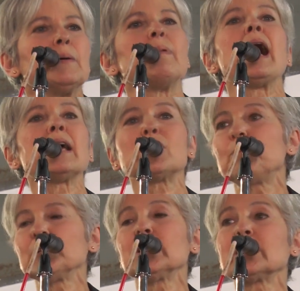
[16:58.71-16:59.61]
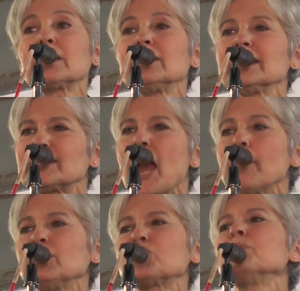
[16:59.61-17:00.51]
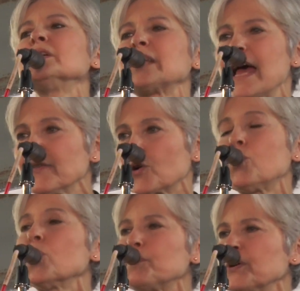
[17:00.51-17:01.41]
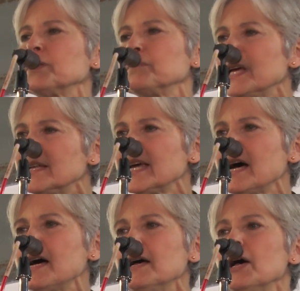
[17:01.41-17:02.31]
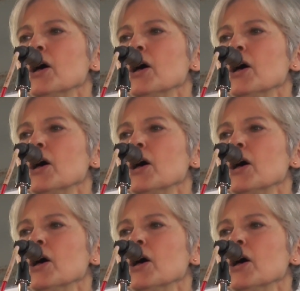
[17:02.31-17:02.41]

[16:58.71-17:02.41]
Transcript: by the political establishment and the corporate media,